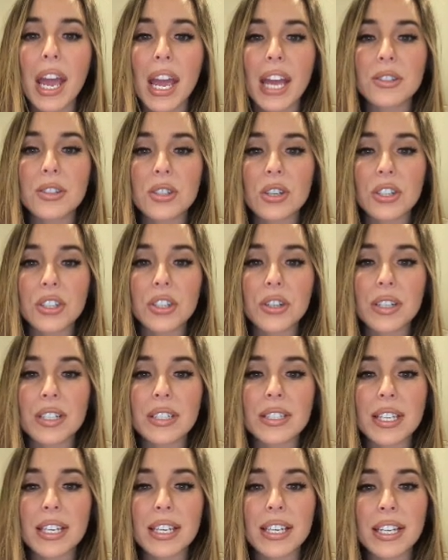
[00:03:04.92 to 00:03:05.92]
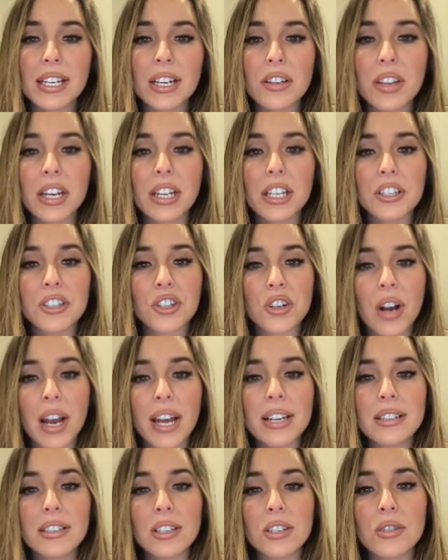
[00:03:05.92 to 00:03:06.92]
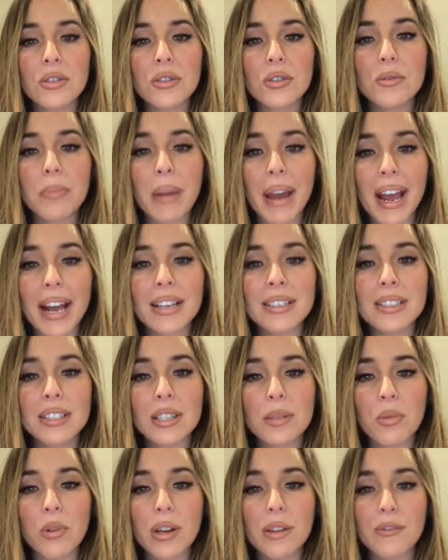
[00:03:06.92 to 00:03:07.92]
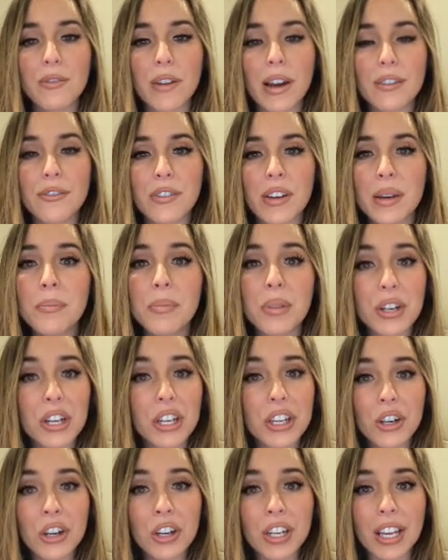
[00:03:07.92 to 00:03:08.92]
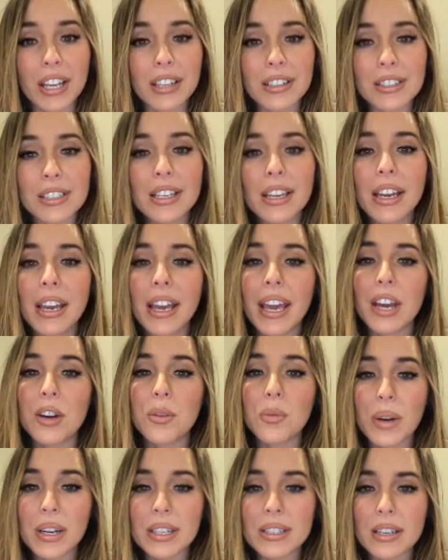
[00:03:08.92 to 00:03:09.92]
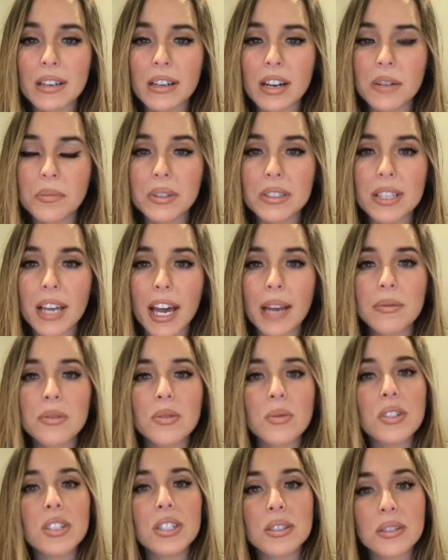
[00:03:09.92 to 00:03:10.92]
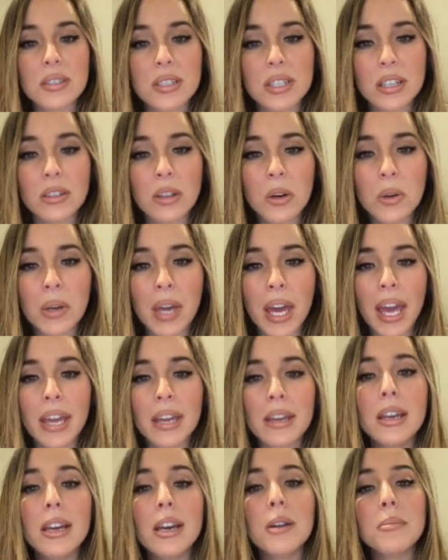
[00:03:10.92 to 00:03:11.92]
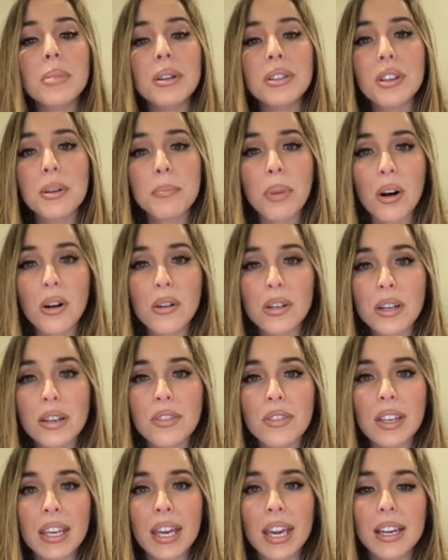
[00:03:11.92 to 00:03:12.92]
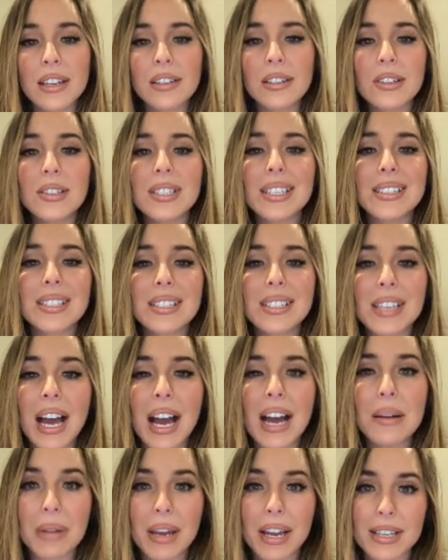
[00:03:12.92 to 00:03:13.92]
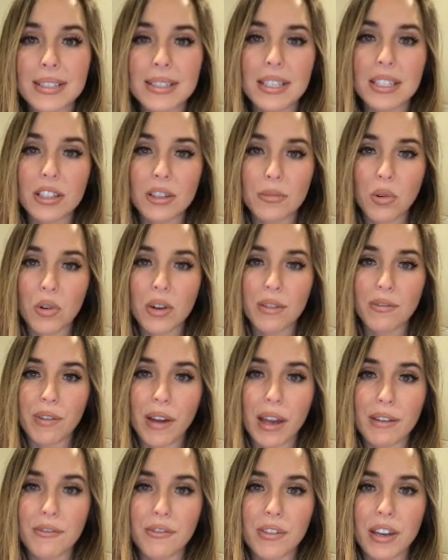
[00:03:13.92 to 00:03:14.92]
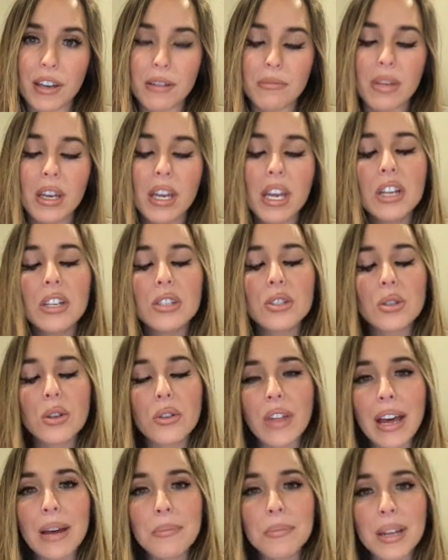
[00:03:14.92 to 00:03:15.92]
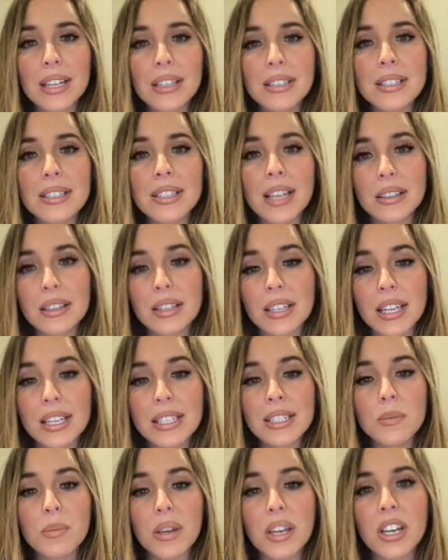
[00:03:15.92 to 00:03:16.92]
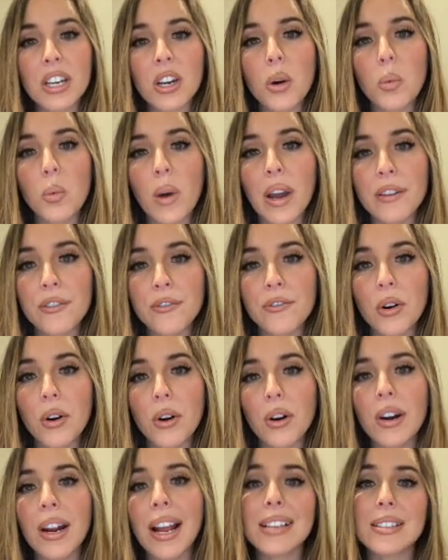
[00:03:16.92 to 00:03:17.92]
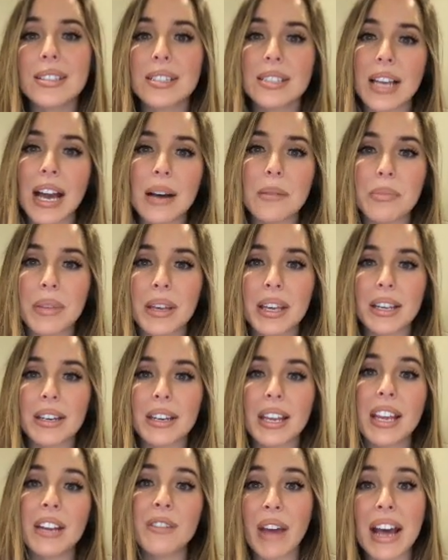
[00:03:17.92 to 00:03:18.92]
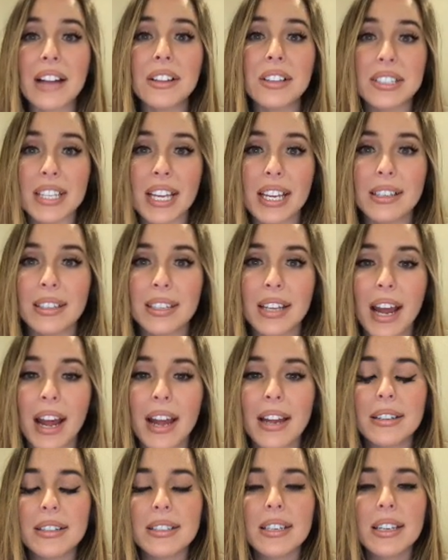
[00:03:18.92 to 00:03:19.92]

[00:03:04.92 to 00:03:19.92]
And so you can see here that it tried to pass the 0.5 fib, but it couldn't. It wicked a couple times, which is still okay, but the bulk of the candles is not passing the 0.5 fib. So that means that this being a wave 4 has not been invalidated yet.